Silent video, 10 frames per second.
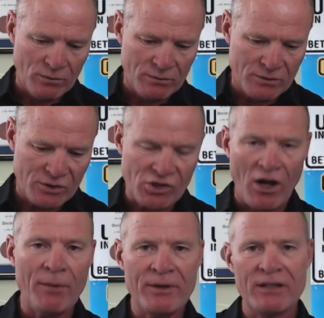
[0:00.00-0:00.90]

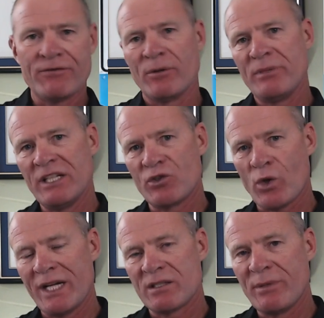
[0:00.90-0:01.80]
stop it from being
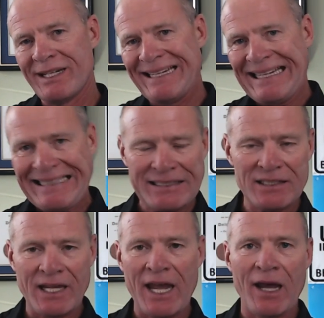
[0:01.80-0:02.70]
transmitted into
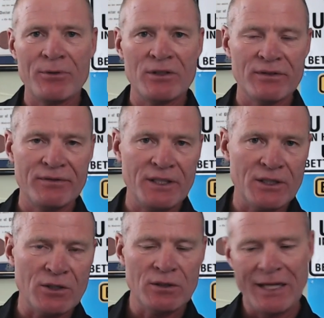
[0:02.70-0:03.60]
the cabin of the
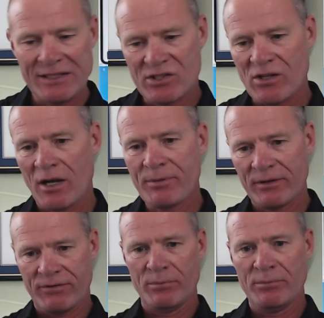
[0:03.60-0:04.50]
vehicle and stop
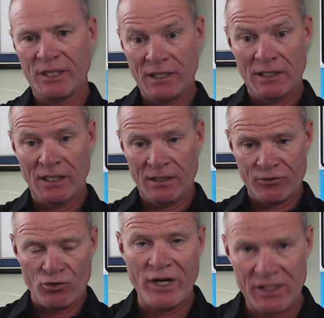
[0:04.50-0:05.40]
it from being
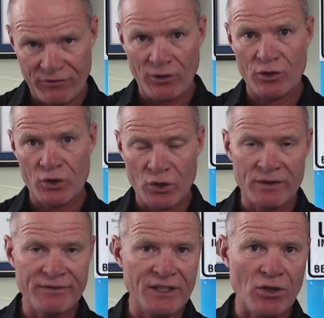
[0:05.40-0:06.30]
transferred to
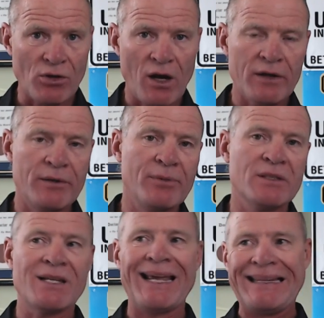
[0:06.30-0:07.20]
the vehicle
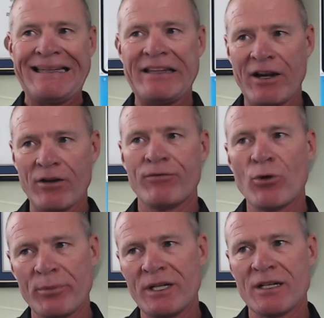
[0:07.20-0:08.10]
occupants, and
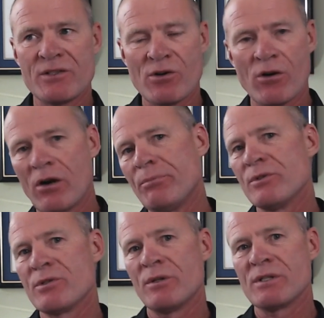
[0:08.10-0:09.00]
therefore, because there are
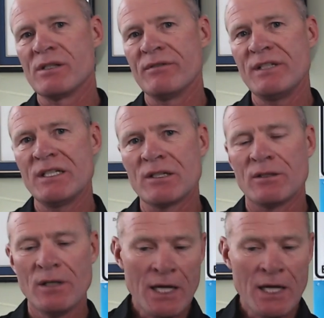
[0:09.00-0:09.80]
crumple zones on the vehicle,